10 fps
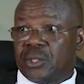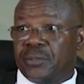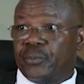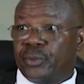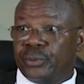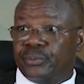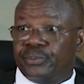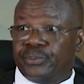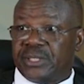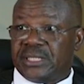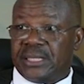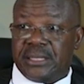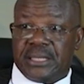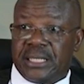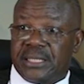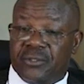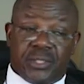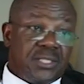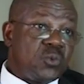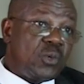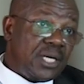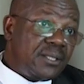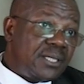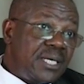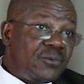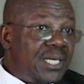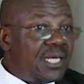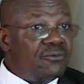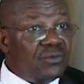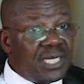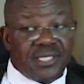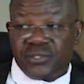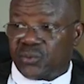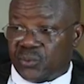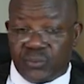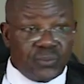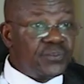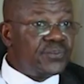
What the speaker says: keep on pretending that all is well, and we allow Fulanis to